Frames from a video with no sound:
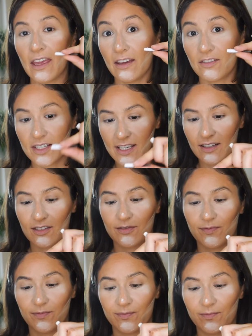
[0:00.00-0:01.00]
Here is it.
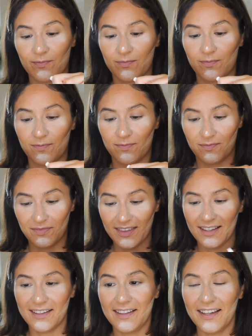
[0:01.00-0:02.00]

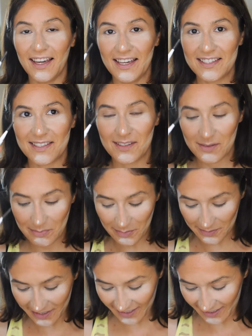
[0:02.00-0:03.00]
It has a
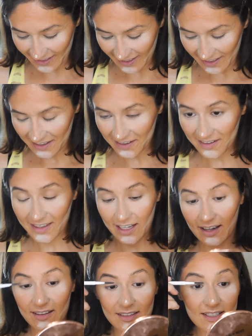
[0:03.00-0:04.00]
spoolie on
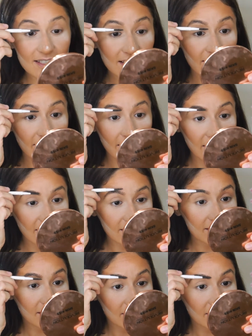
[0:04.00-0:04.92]
the other side.